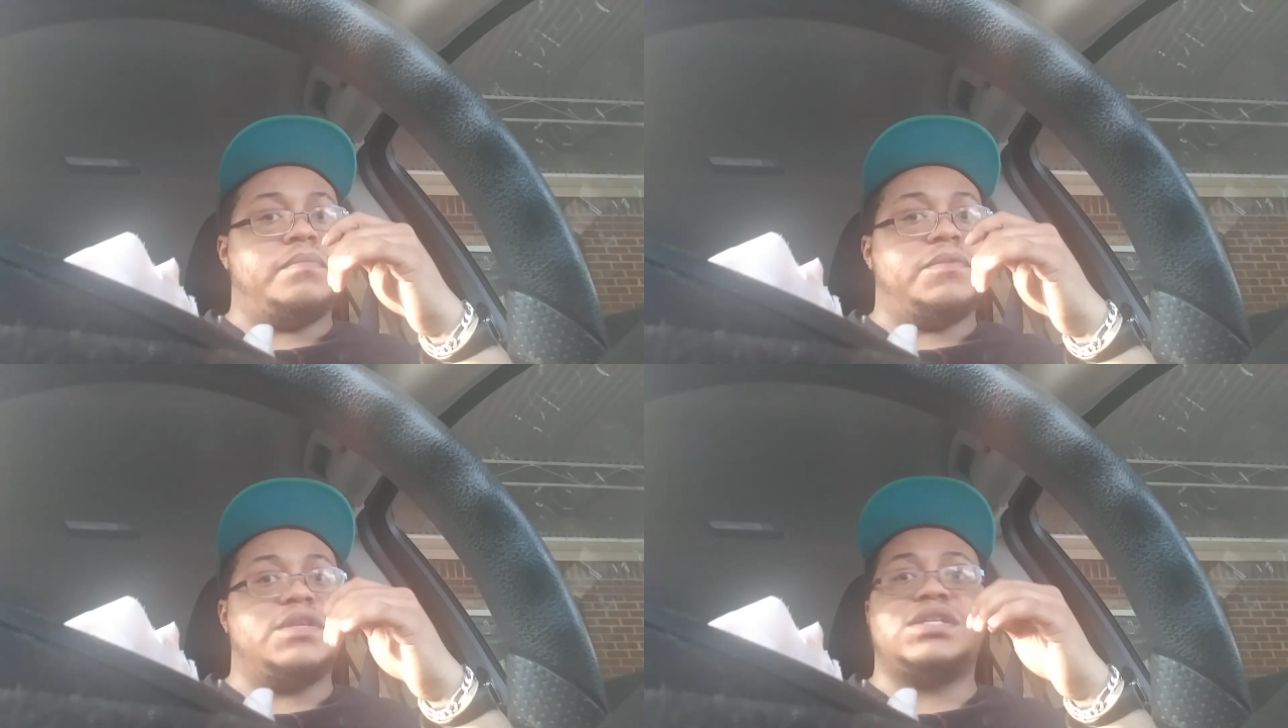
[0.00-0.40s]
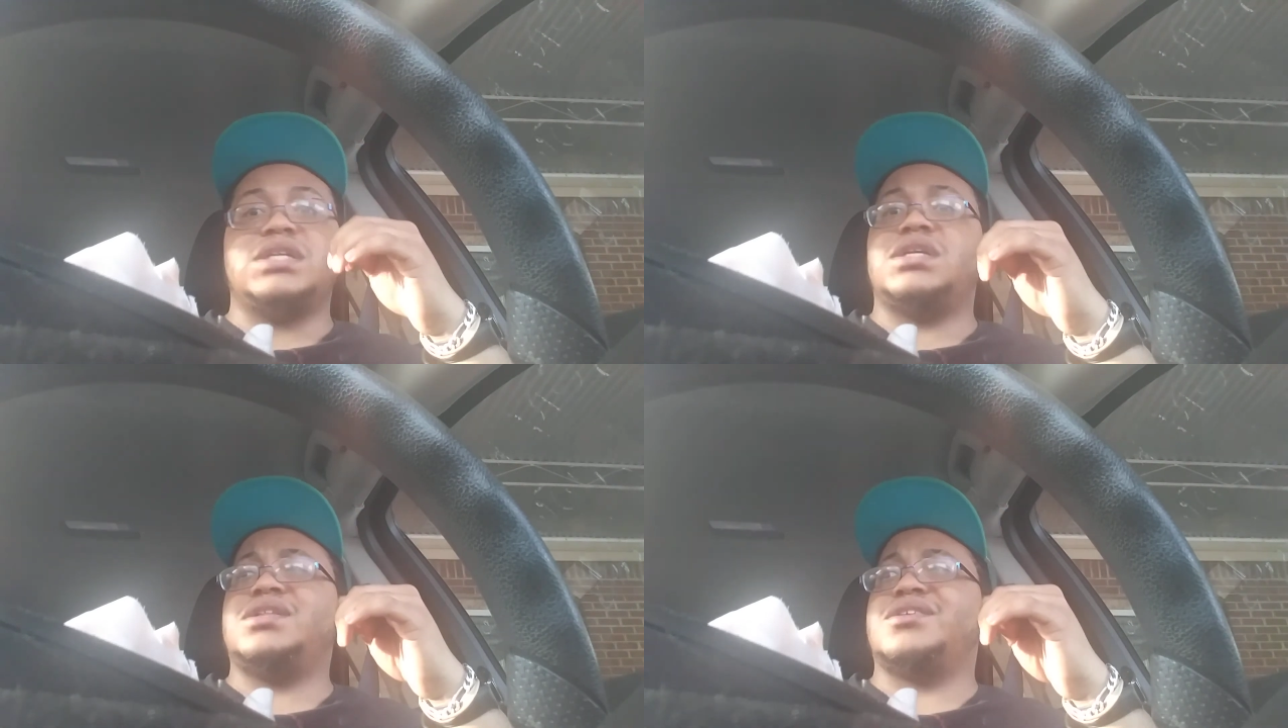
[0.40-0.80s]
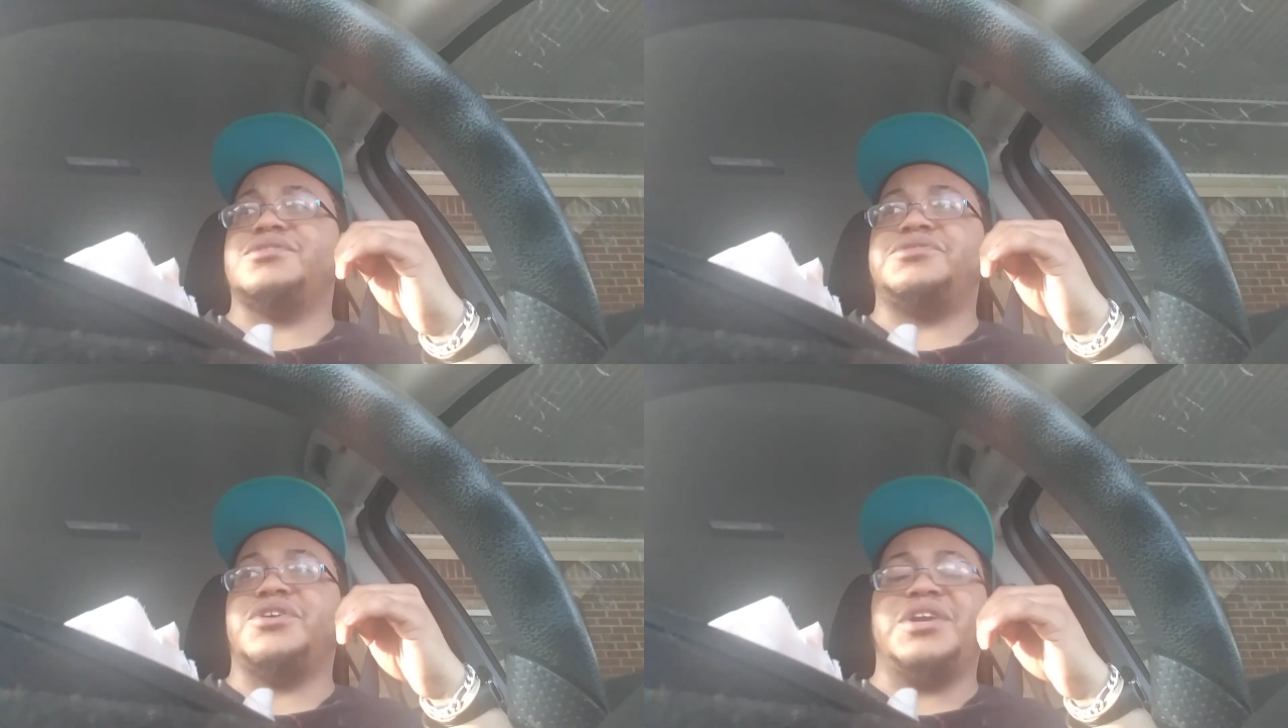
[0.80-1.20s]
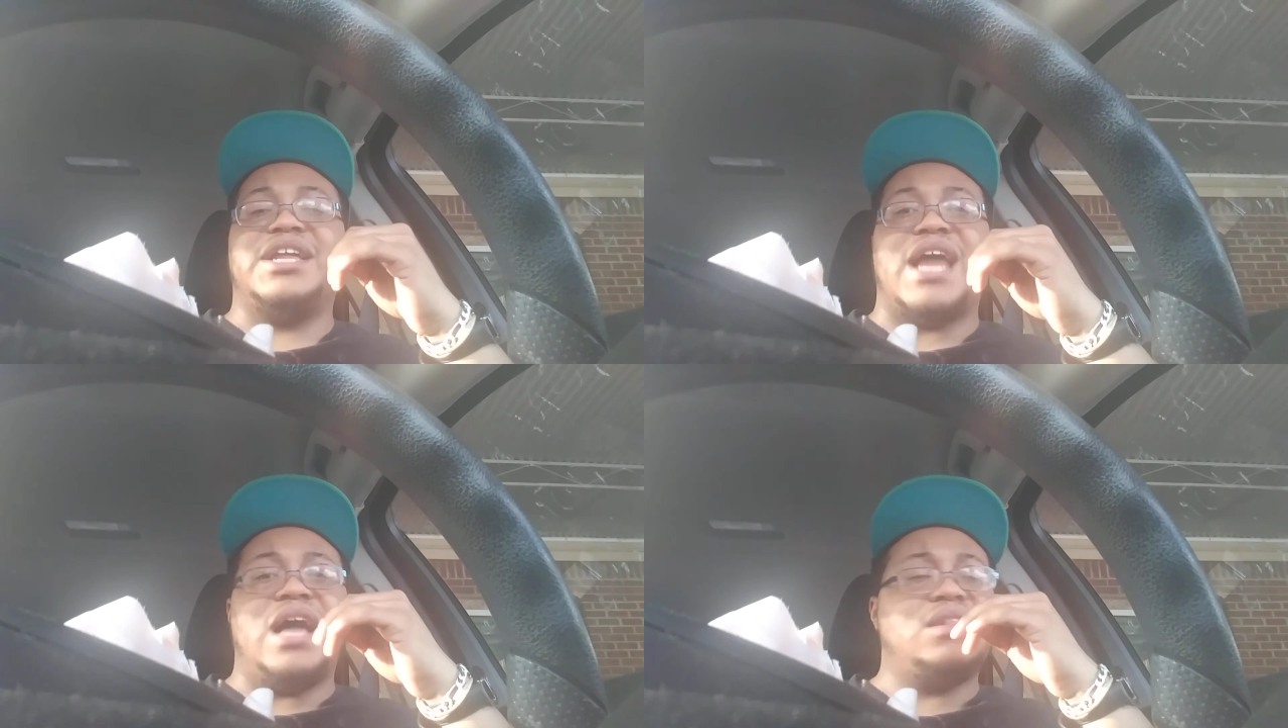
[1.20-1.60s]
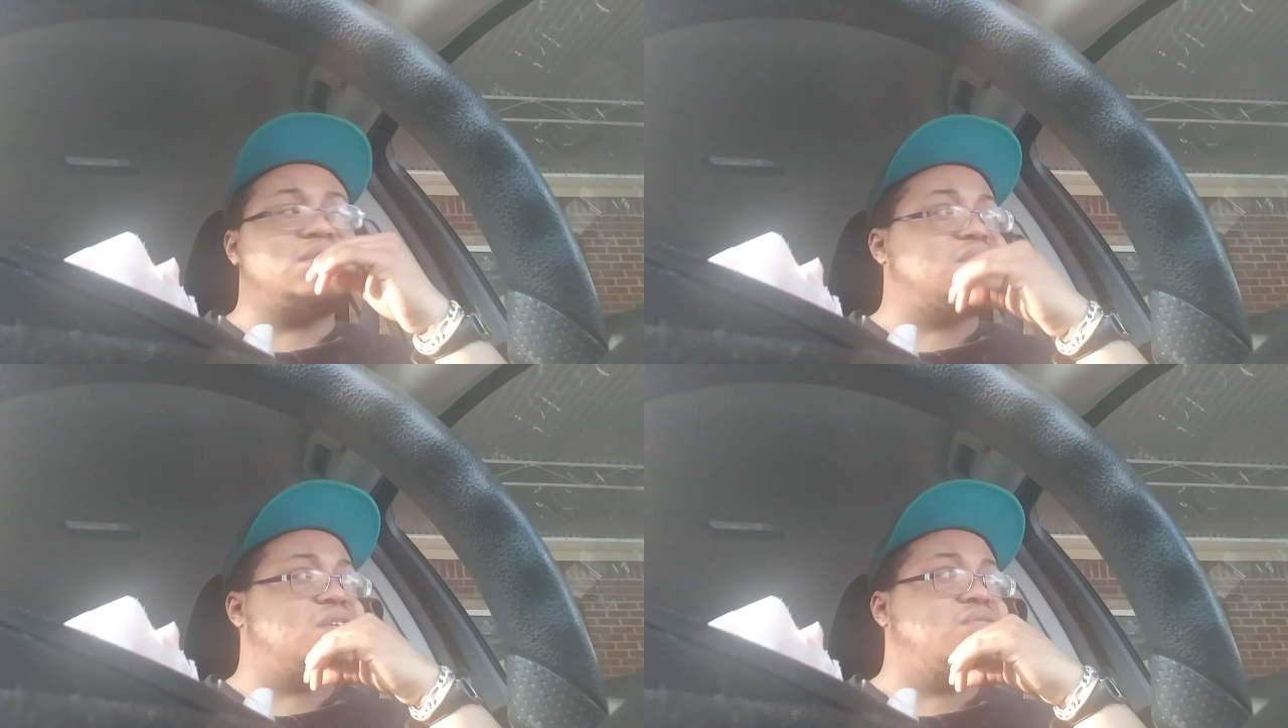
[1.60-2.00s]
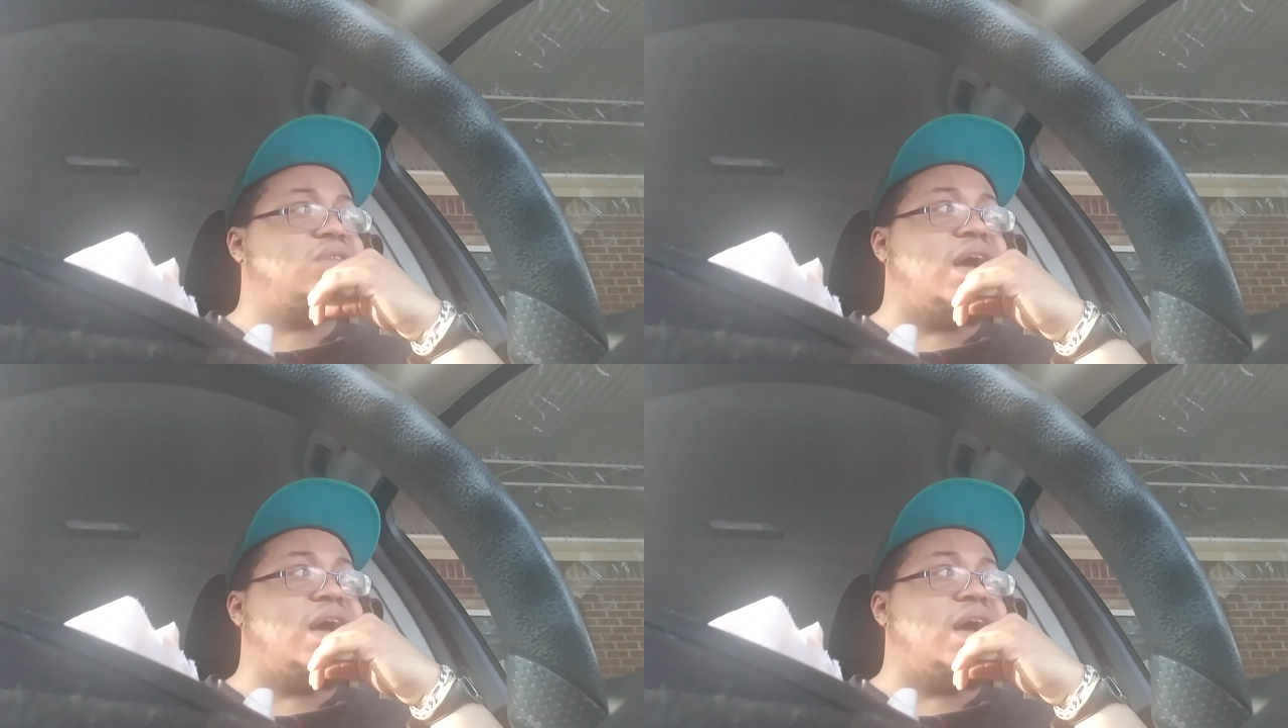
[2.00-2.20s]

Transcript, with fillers: Just like that, like thirty dollars, and you're an